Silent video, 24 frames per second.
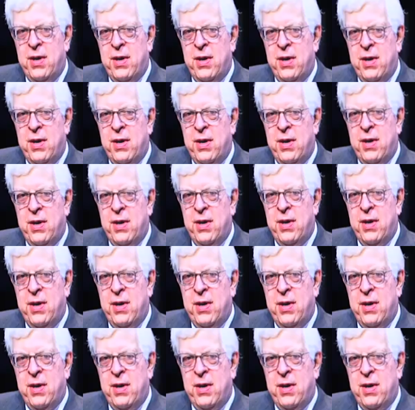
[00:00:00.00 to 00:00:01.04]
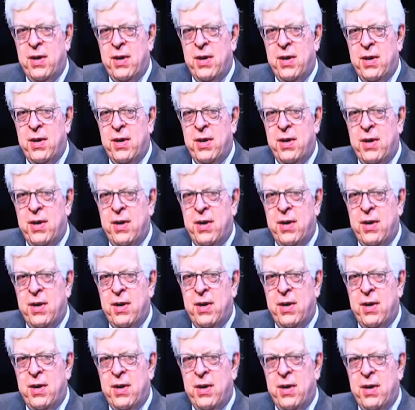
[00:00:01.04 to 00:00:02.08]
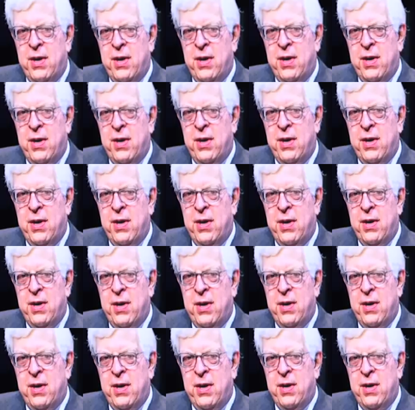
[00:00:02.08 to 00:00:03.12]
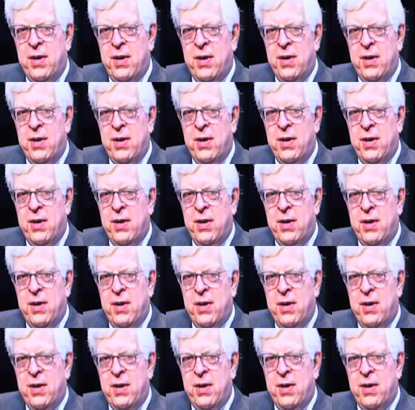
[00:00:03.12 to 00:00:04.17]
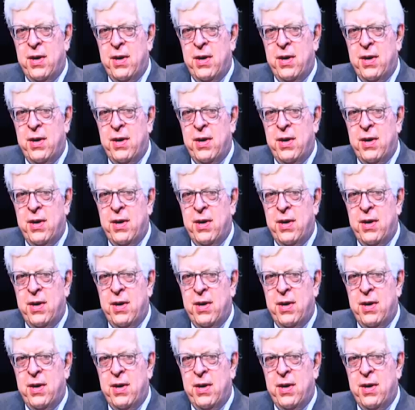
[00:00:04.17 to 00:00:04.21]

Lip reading: No words are spoken by the person on screen.